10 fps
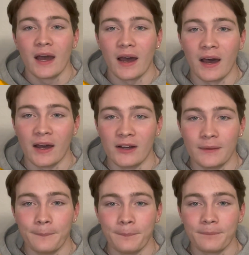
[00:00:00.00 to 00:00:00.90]

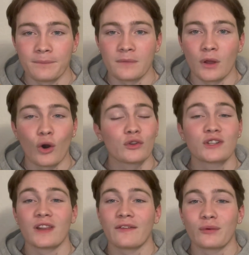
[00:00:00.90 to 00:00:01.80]
Hold your
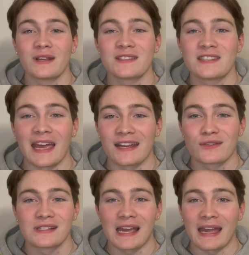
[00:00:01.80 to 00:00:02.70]
loved ones
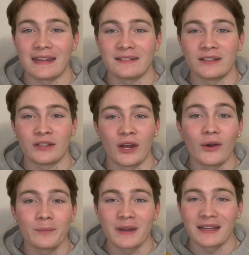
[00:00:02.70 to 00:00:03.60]
extra tight,
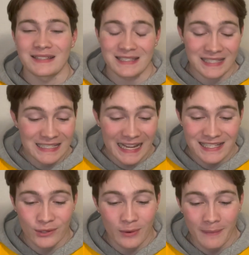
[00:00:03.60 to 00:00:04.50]
because
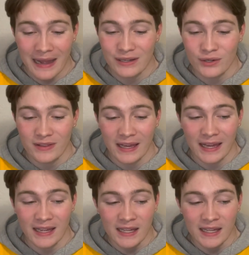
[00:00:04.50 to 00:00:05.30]
today's a reminder that